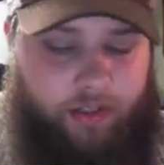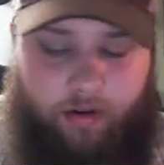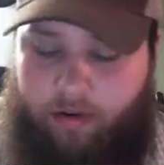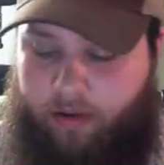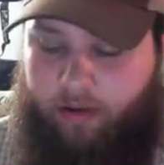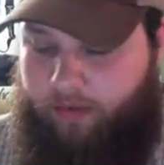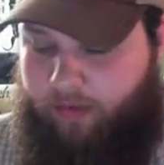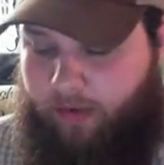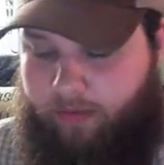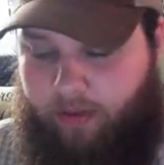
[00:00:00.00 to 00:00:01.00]
How's
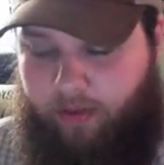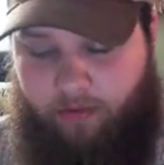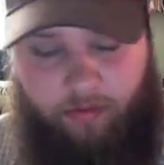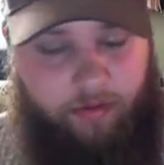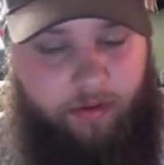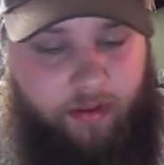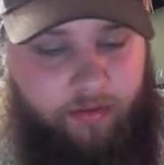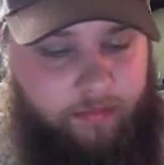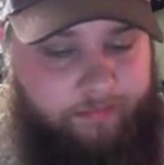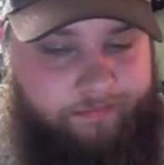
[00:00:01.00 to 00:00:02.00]
everything going with you guys?